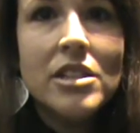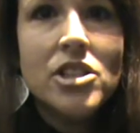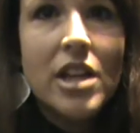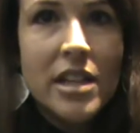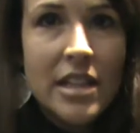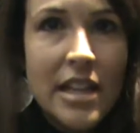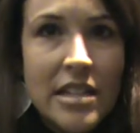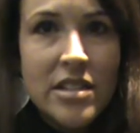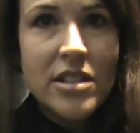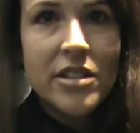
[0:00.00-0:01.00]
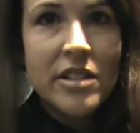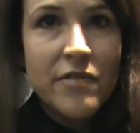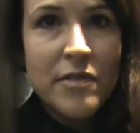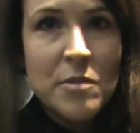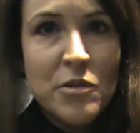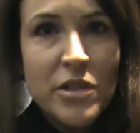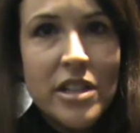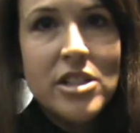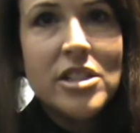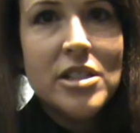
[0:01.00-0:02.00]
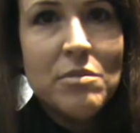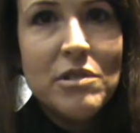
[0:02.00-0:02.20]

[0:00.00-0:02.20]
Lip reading: China last year and formed a relationship